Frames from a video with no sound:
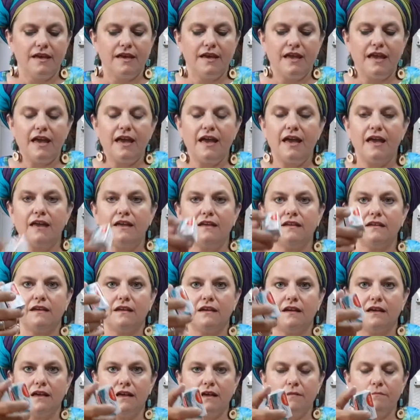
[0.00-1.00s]
And
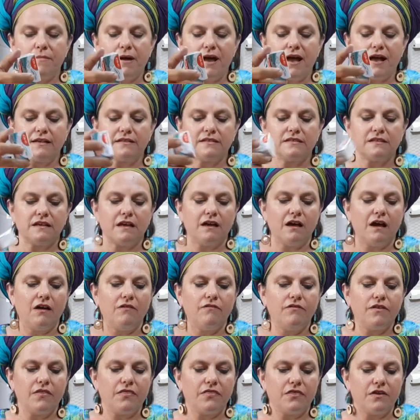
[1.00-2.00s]
a box
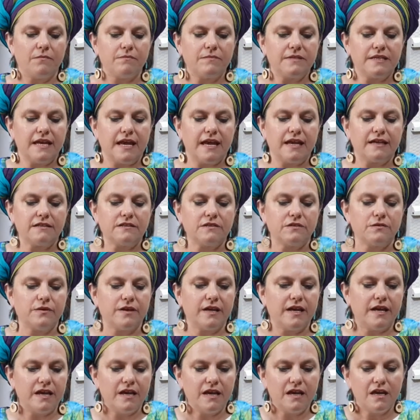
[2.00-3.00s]
of thumbtacks,
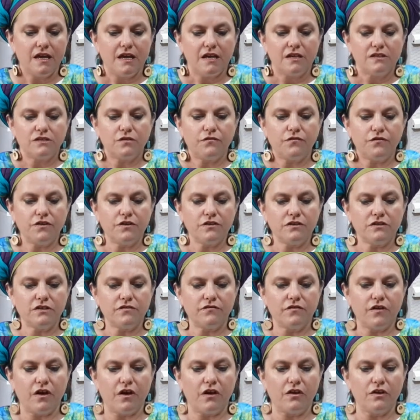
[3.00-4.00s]
okay? So first
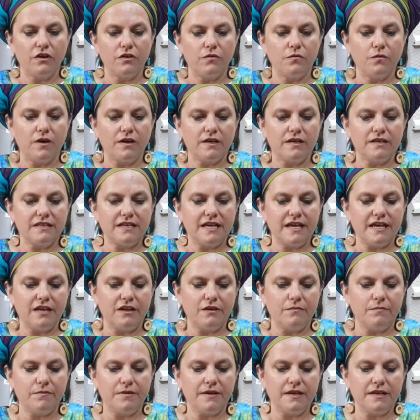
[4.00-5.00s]
of all, you want to take
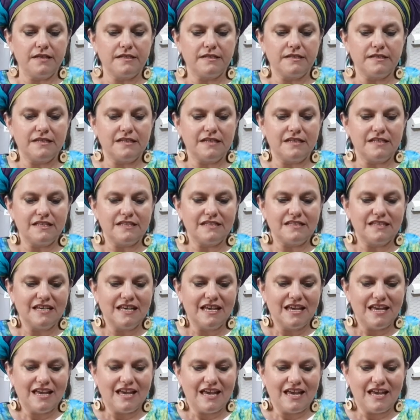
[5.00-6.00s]
your pieces
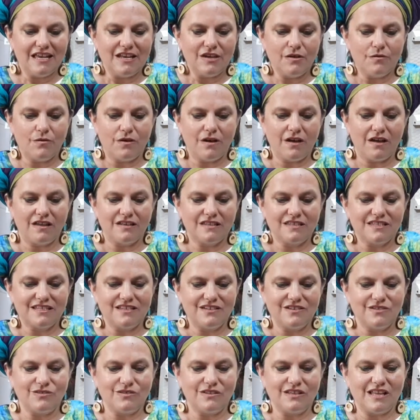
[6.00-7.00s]
and you want
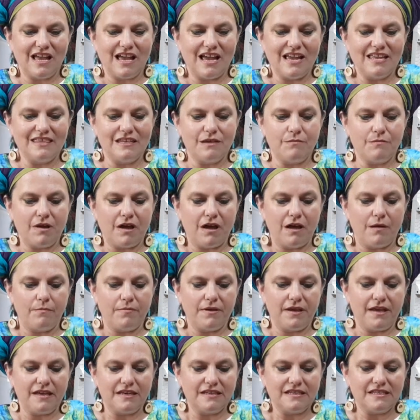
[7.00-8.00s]
to line them up
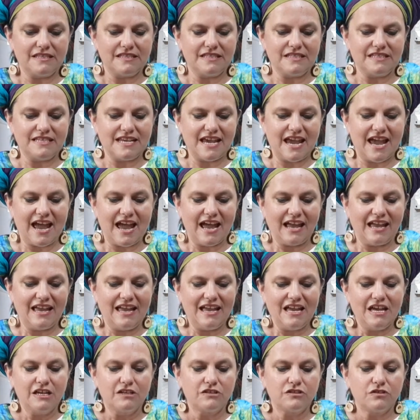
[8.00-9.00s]
in a stack
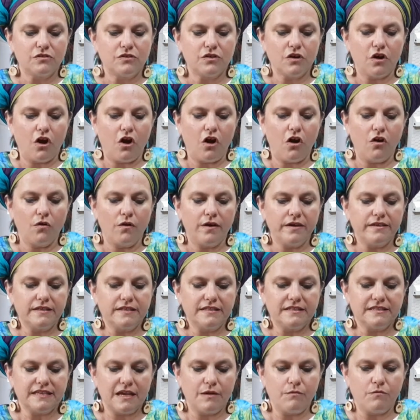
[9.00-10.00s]
so they're all going the
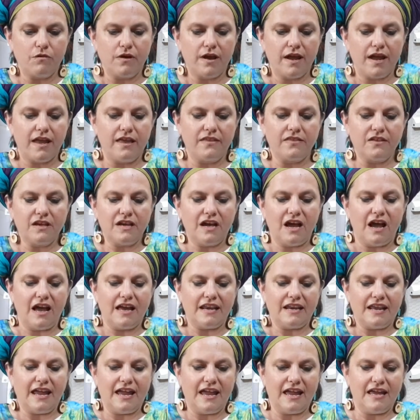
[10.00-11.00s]
same way.
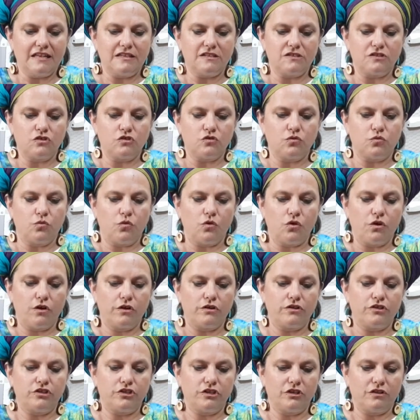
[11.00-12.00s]
Cut ends
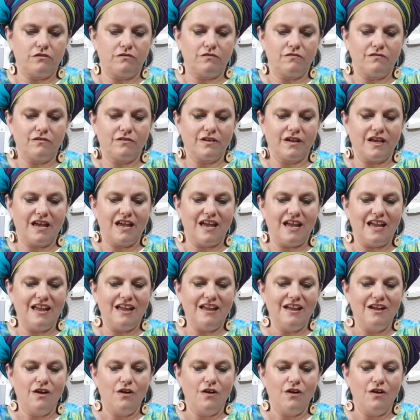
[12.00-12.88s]
towards you, okay?